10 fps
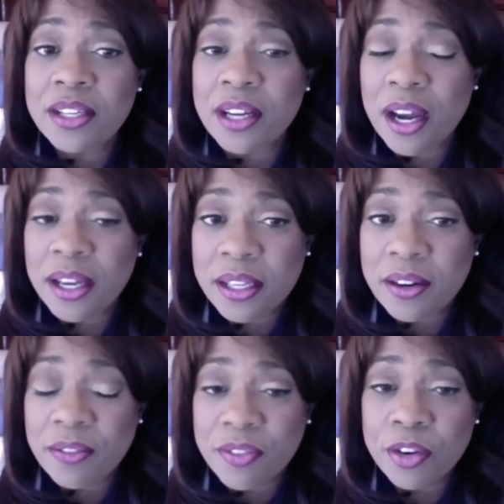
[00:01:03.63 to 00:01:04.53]
and I did
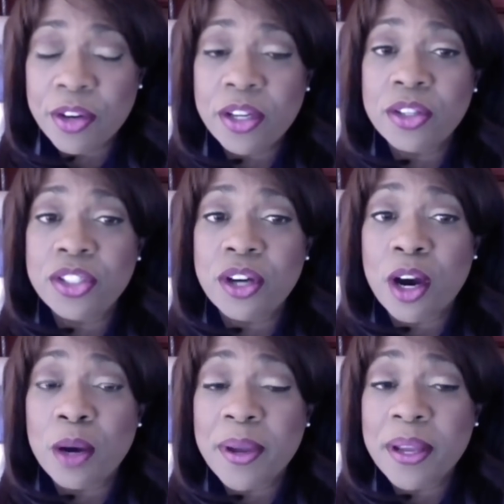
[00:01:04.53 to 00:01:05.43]
a very good
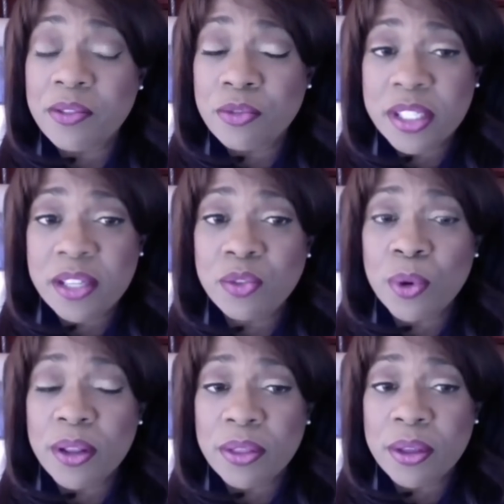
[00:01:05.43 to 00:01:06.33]
job and received
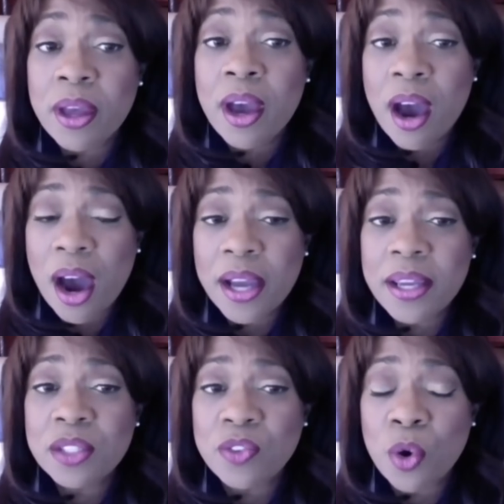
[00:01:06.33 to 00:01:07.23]
one of the
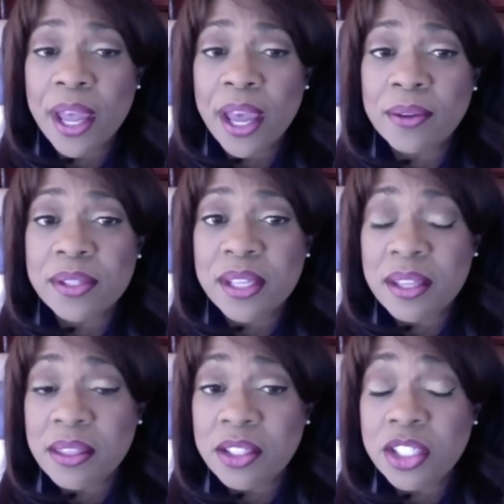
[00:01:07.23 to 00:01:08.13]
highest vote counts
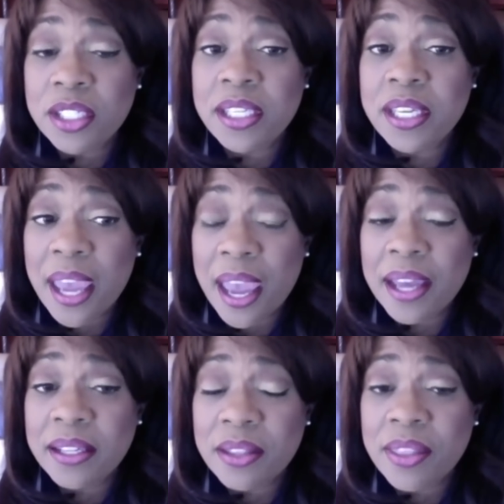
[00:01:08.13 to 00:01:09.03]
in the GTA
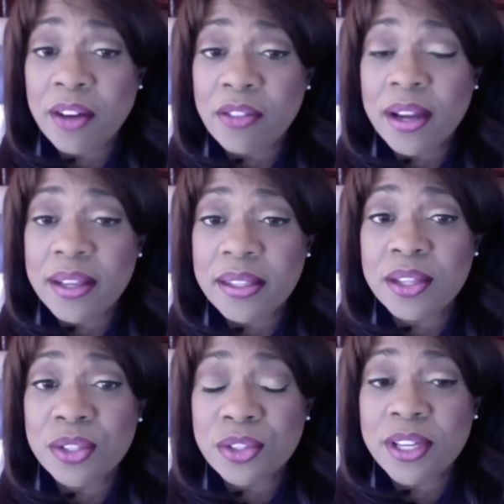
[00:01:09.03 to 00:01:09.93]
and in that riding's
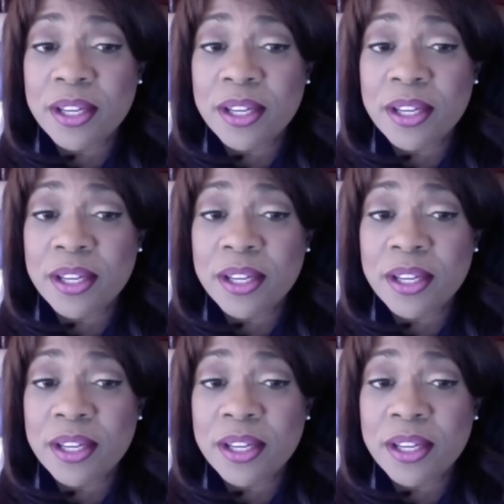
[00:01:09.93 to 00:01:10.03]
history.